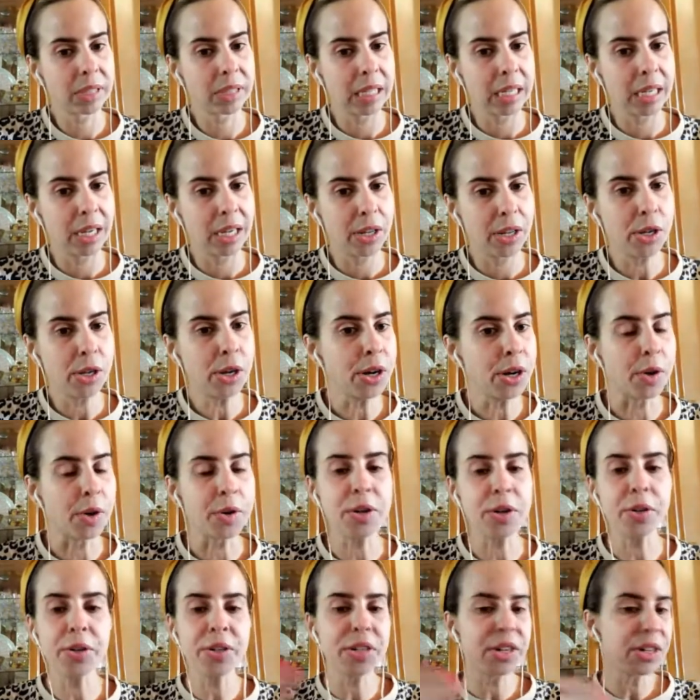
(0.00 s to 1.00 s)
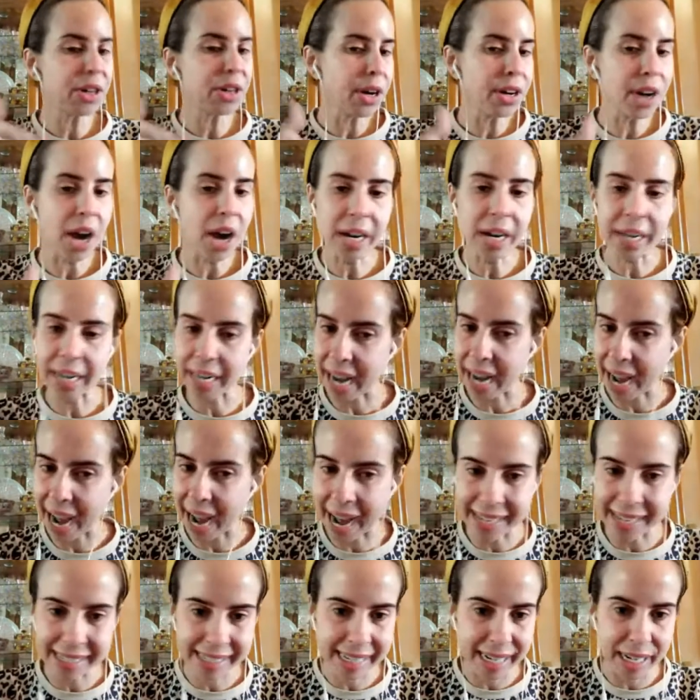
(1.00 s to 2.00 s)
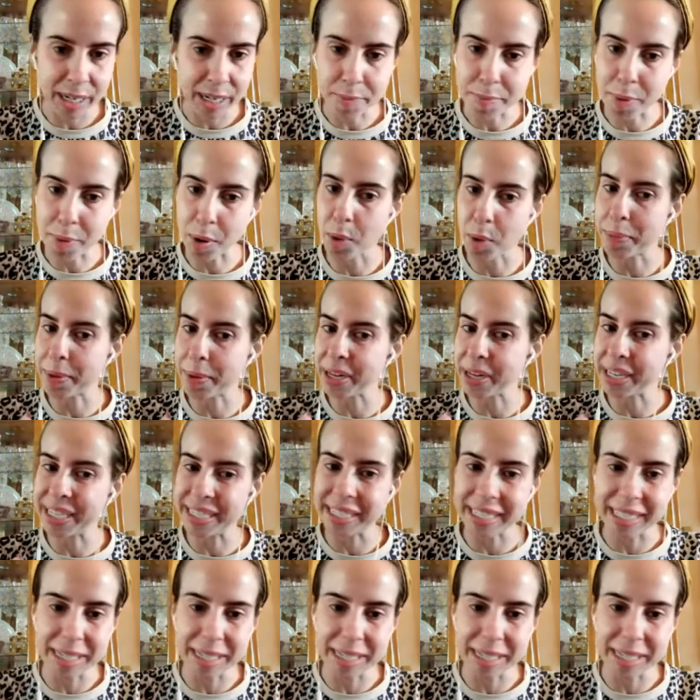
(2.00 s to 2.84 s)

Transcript: You're not going to ask inappropriate,